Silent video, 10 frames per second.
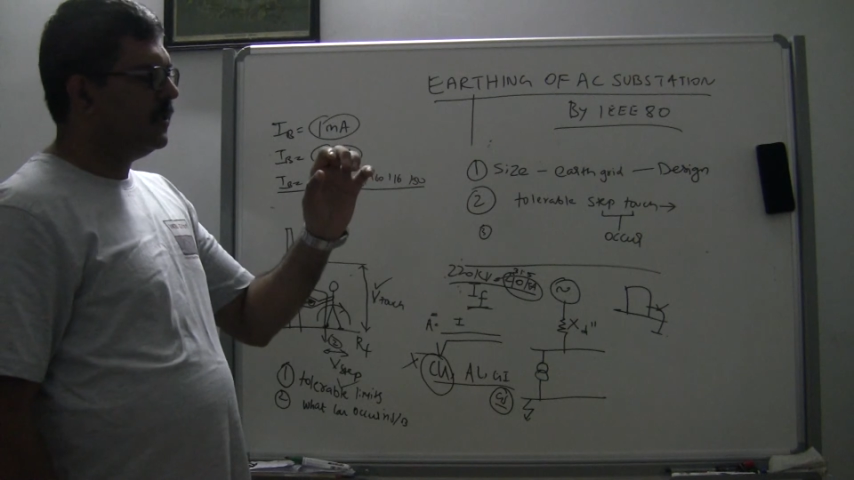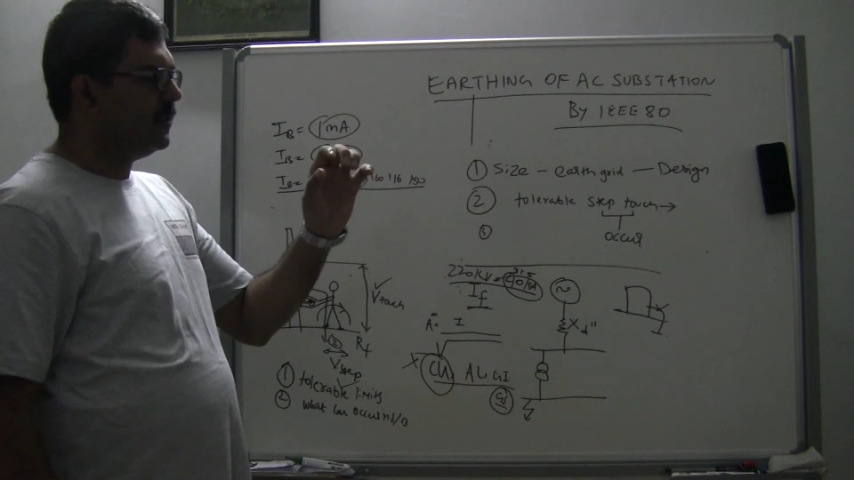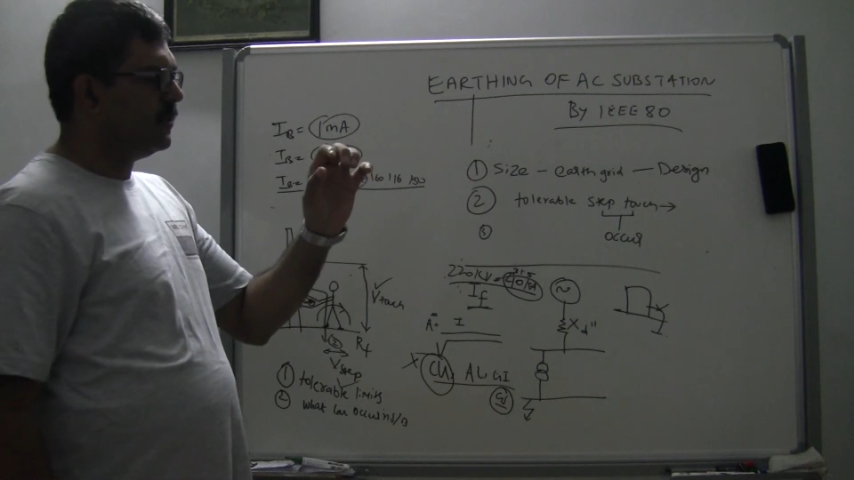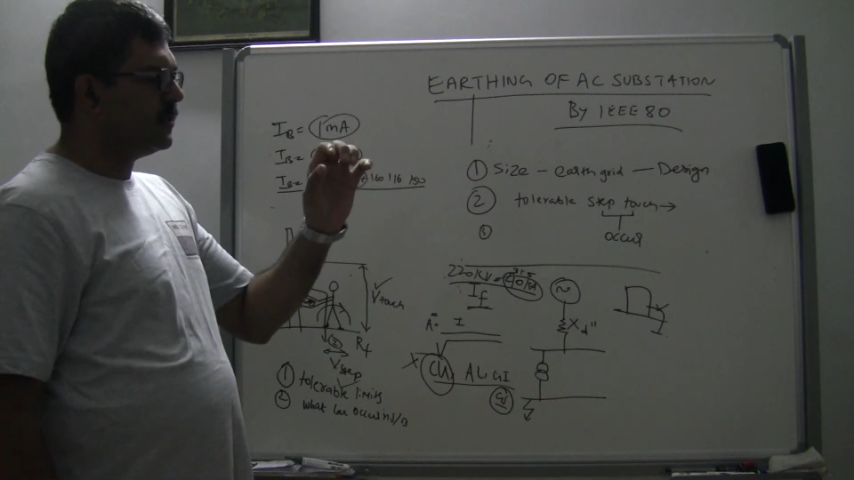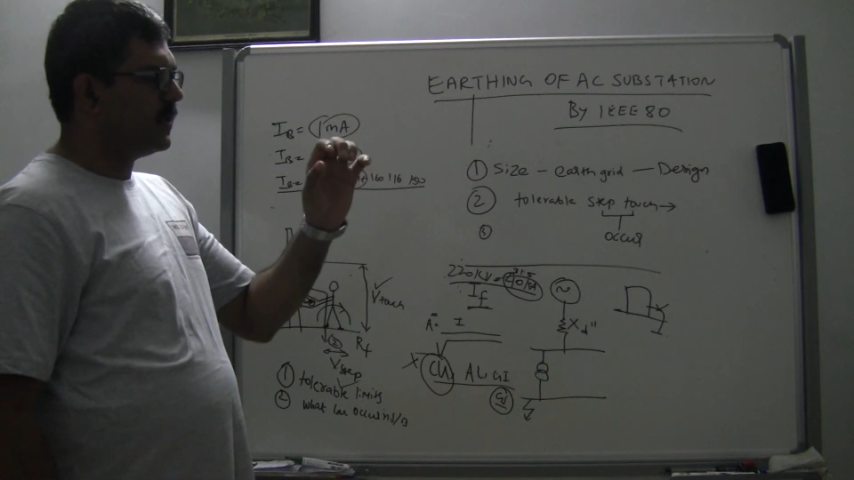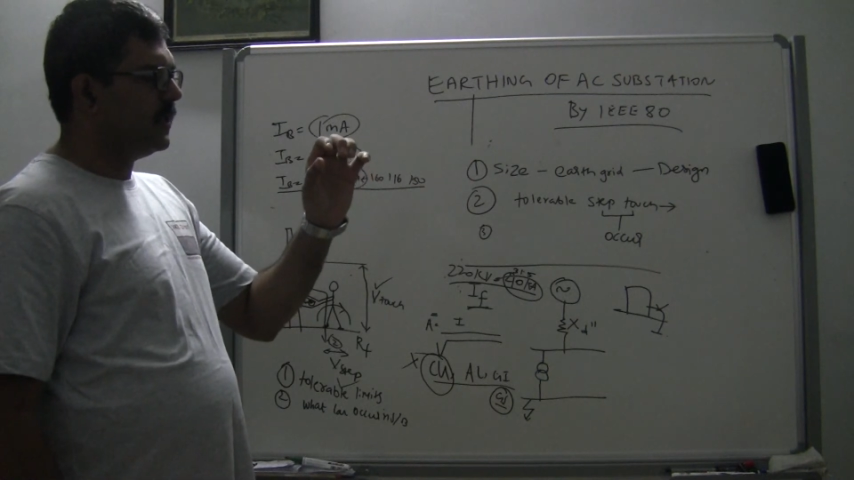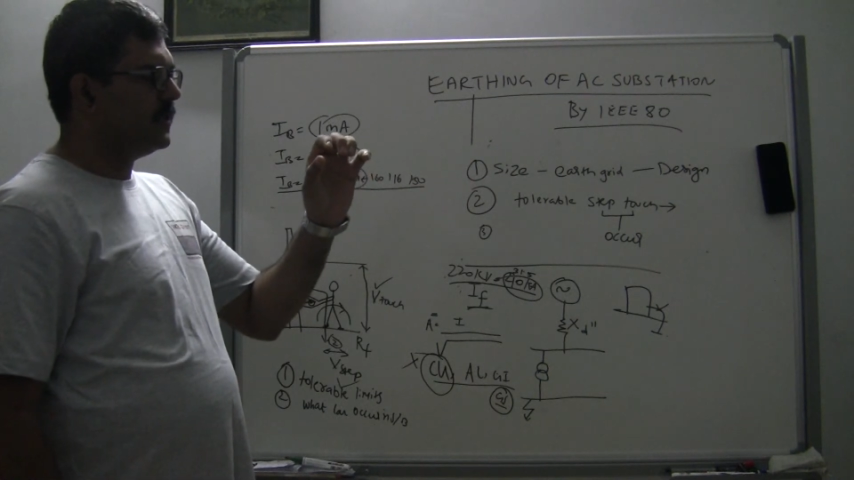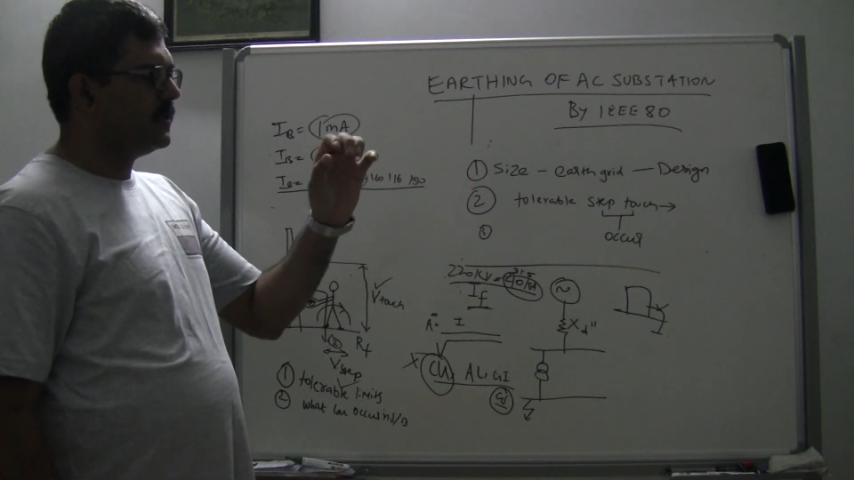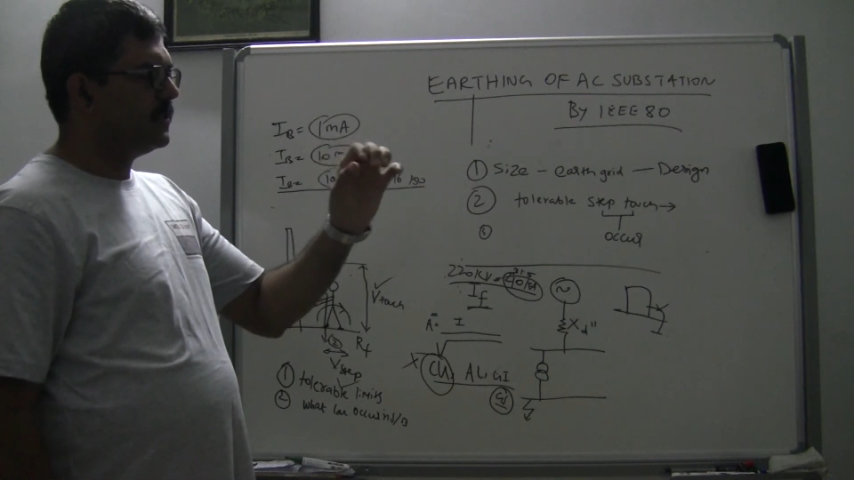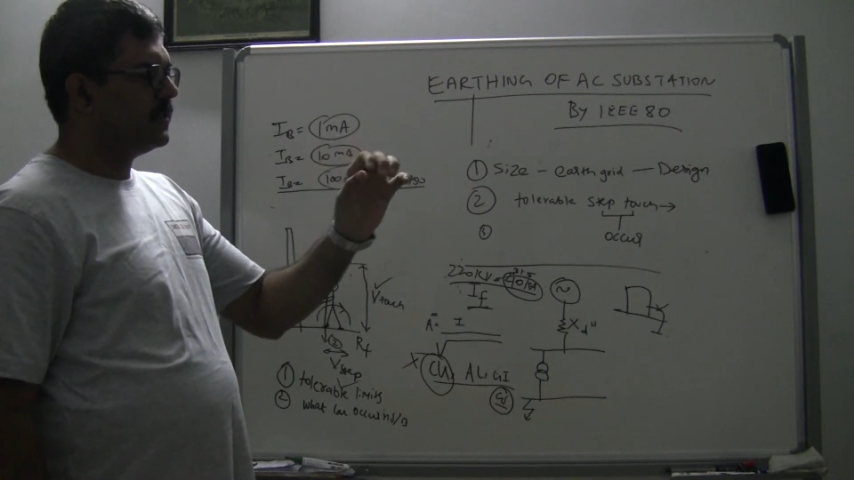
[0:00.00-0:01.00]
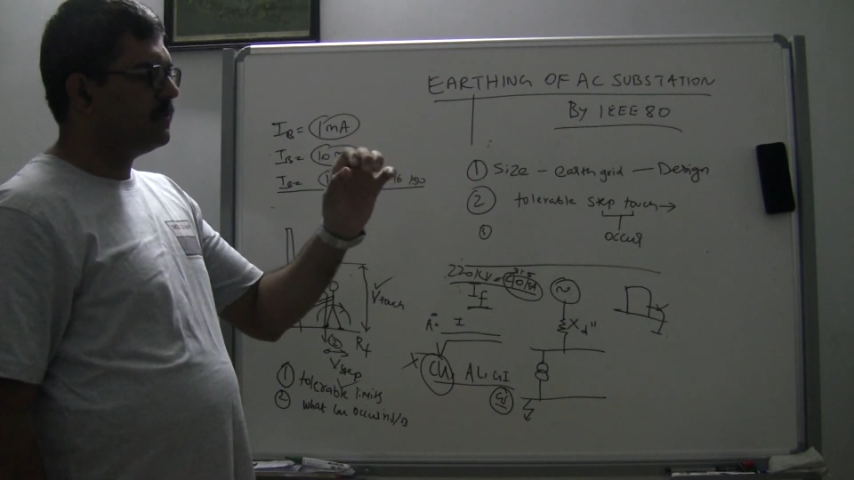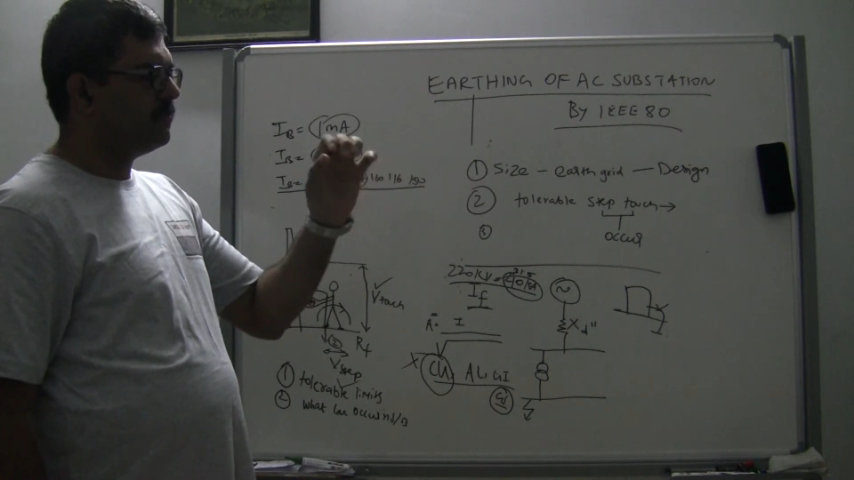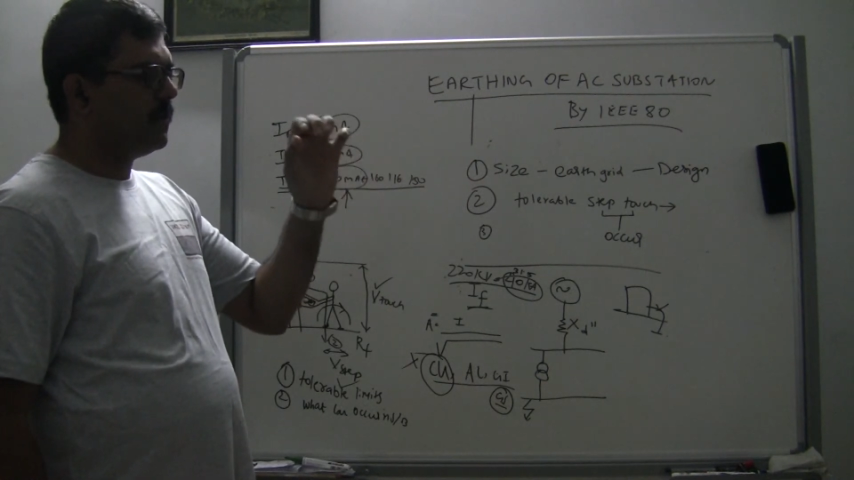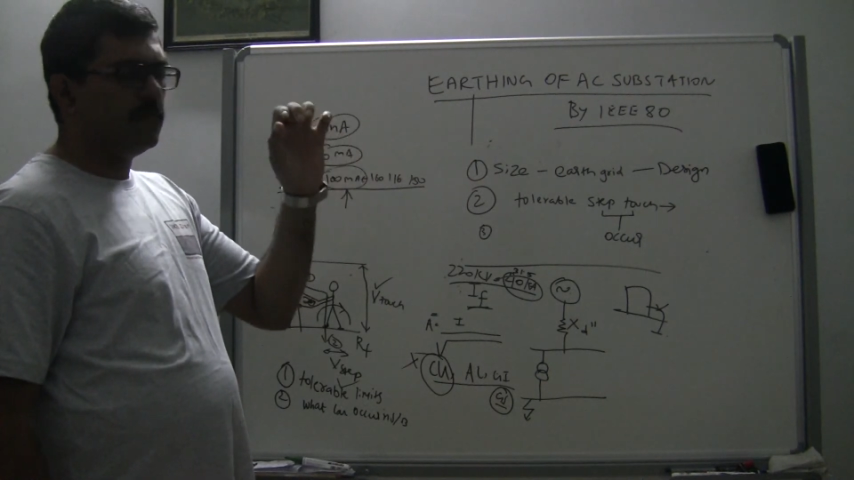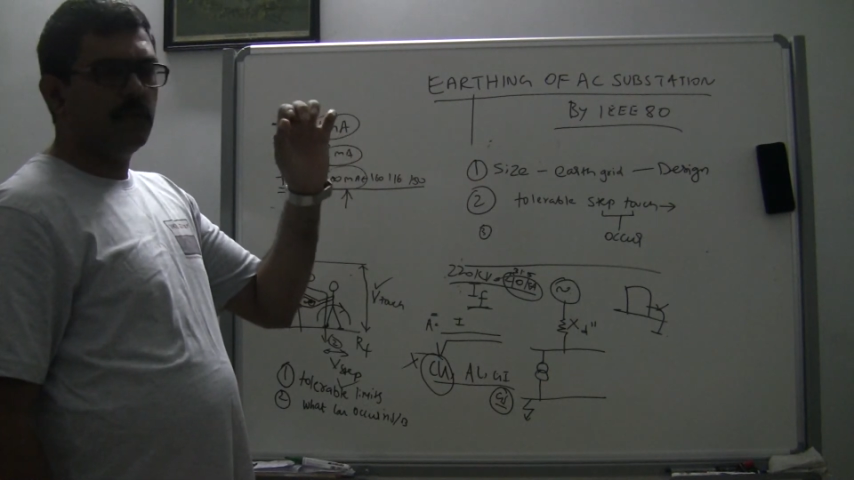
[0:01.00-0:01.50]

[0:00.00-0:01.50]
the size of